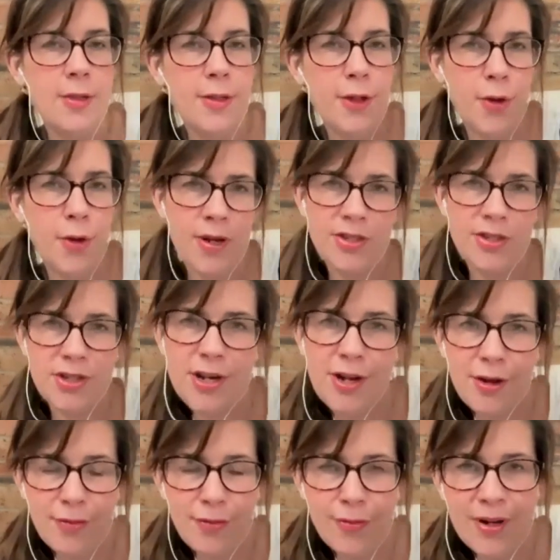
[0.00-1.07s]
the question
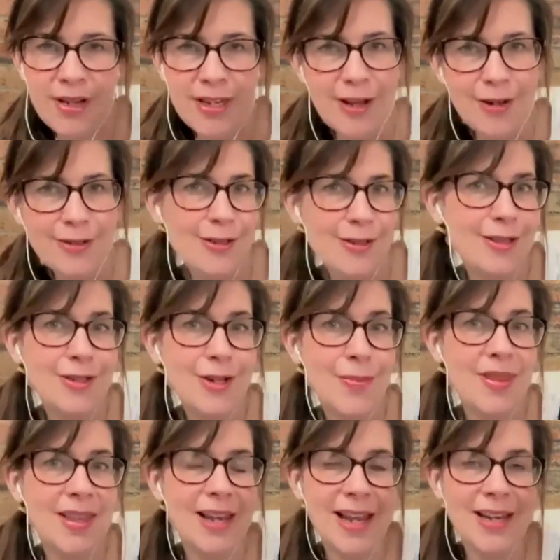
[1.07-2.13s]
of when you got to the top
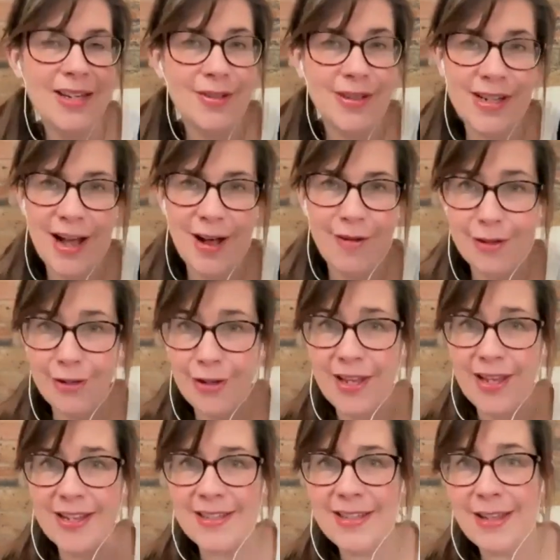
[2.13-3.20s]
of the ladder and you have a look
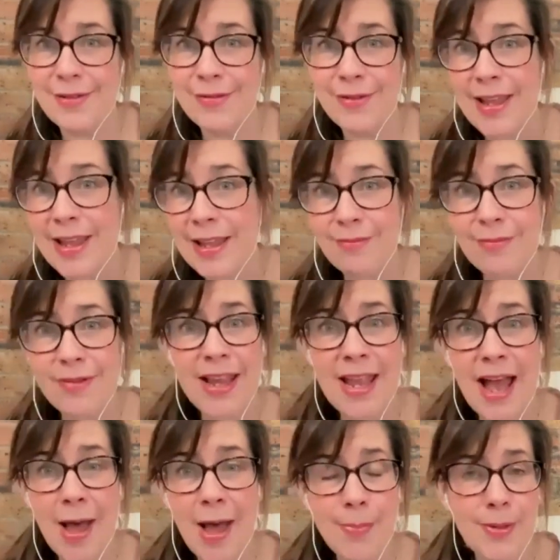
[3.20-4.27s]
at yourself, are
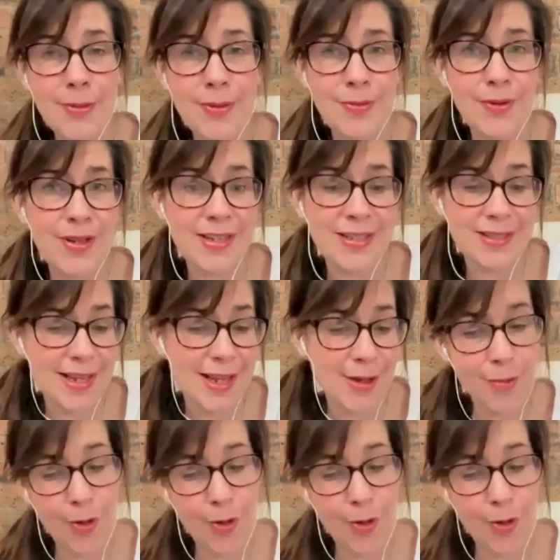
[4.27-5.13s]
you happy with what you see?